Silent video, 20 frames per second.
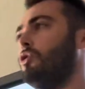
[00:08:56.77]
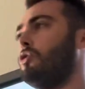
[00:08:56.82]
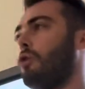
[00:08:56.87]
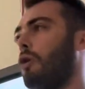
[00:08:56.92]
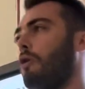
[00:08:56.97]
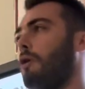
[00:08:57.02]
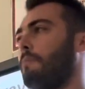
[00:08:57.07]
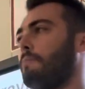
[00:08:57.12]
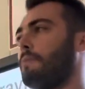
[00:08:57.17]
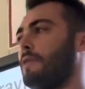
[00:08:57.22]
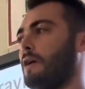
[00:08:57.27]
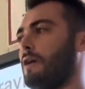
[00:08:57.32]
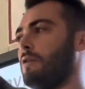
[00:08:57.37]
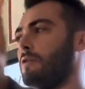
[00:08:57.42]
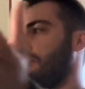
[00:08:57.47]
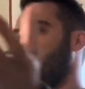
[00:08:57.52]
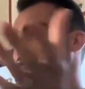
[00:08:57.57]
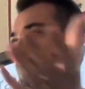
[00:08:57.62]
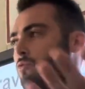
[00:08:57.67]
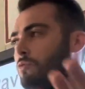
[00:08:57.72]
go up there,
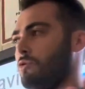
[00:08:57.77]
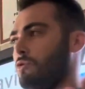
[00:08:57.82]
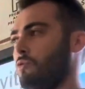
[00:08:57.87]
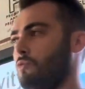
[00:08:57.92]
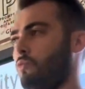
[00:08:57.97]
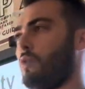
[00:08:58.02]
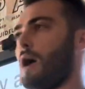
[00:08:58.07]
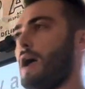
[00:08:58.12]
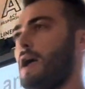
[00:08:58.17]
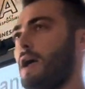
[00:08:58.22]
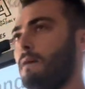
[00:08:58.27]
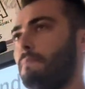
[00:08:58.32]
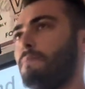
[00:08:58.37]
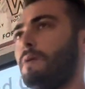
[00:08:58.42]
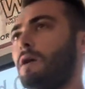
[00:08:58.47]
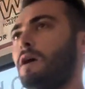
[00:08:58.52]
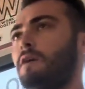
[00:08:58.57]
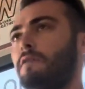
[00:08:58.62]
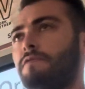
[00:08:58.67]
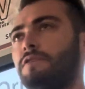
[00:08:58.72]
you're way
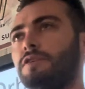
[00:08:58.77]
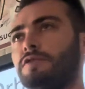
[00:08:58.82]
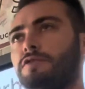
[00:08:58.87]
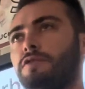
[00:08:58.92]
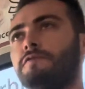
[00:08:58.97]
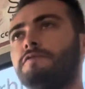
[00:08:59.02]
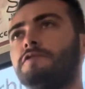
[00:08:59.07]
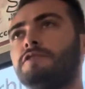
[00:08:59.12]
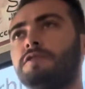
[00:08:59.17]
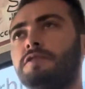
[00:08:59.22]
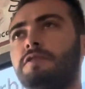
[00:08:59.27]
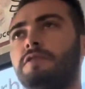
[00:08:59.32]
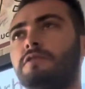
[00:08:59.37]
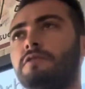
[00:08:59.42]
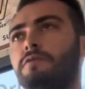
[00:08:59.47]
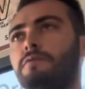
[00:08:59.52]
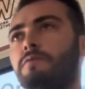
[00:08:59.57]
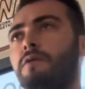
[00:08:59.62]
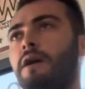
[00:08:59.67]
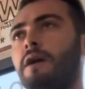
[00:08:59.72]
above the surface of the
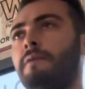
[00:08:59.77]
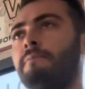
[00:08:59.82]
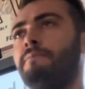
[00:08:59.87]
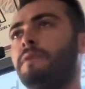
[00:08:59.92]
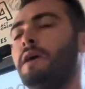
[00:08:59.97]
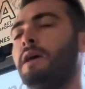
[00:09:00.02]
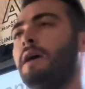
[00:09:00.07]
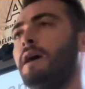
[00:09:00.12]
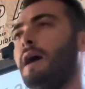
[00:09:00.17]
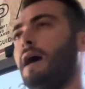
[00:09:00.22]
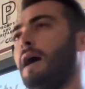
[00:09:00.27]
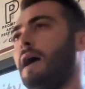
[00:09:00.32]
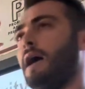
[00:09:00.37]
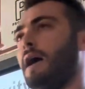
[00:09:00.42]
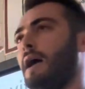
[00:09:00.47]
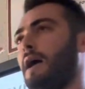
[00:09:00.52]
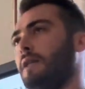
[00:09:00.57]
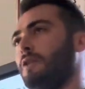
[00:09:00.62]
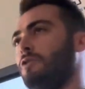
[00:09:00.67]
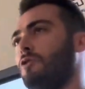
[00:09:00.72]
Earth, right?
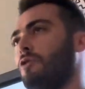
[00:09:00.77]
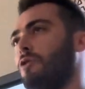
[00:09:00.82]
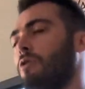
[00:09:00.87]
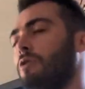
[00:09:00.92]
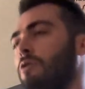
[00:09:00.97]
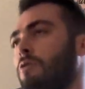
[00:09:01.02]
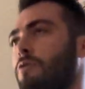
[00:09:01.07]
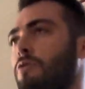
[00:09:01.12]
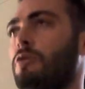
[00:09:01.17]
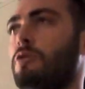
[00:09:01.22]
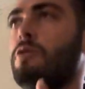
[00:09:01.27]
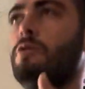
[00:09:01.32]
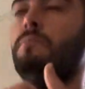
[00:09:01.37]
And you're